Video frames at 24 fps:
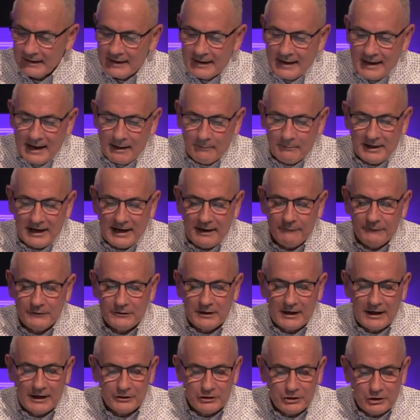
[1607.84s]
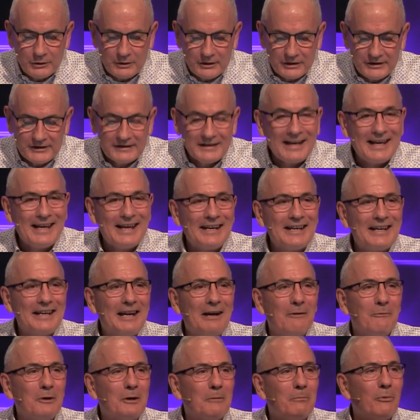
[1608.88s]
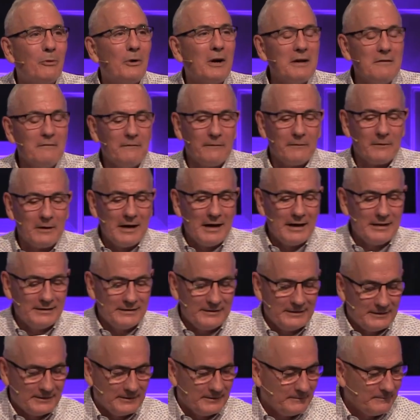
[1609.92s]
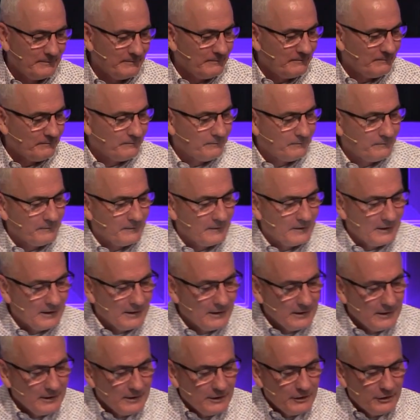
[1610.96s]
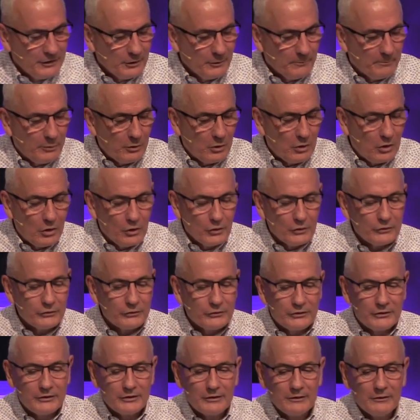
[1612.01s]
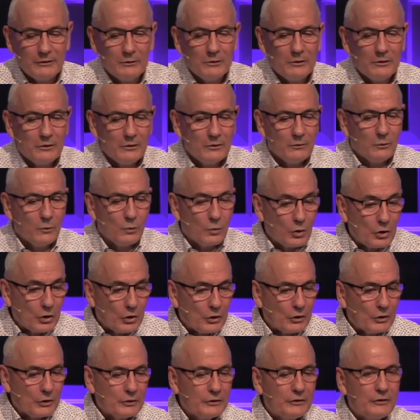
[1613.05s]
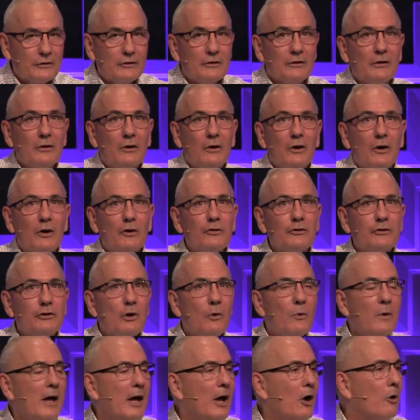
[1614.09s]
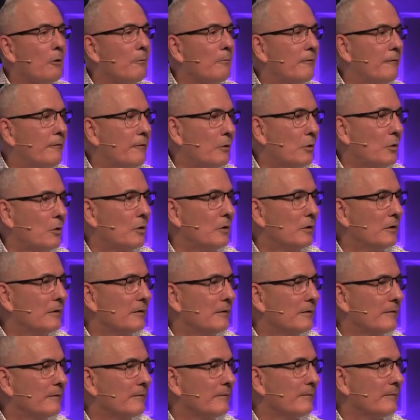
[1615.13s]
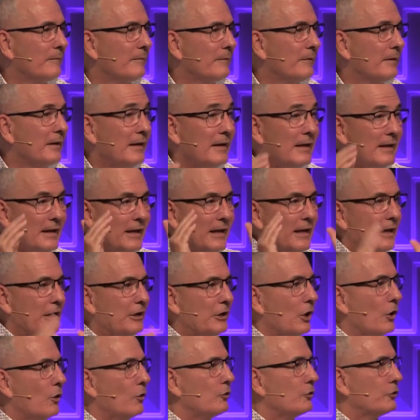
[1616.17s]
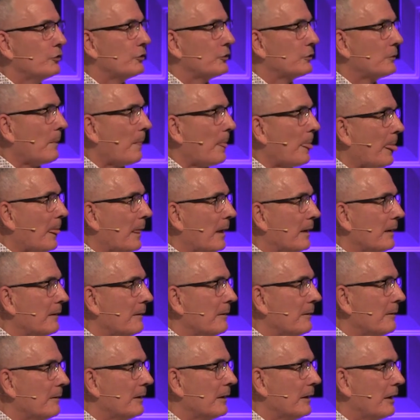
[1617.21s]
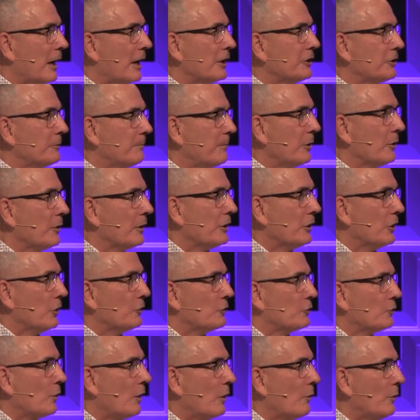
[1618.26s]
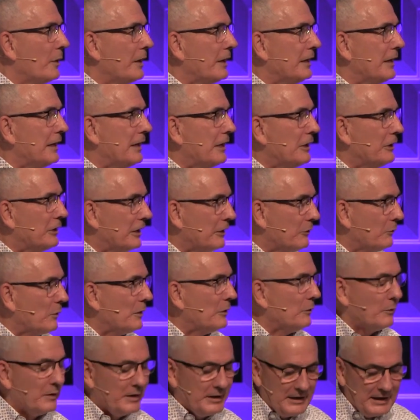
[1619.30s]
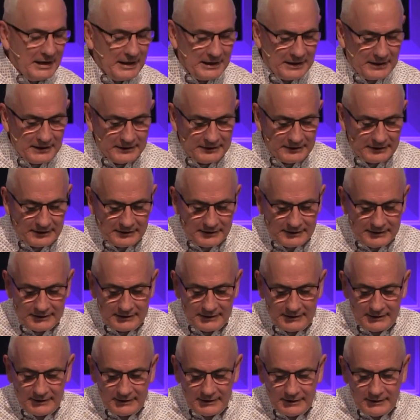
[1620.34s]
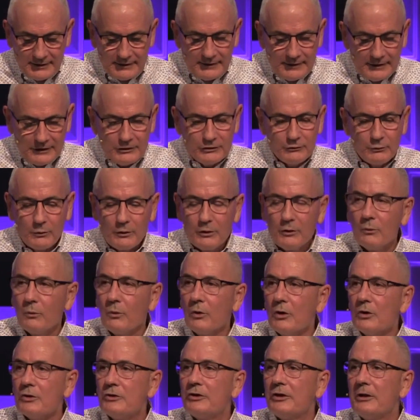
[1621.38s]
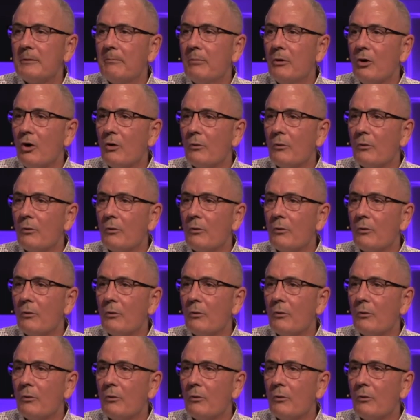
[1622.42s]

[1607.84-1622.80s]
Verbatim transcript: I'm going to ask you to stand, and I want to pray for us. You know, Paul's words are so helpful. He knows, God's Spirit knows what we need and when we need it. And these were the words that Paul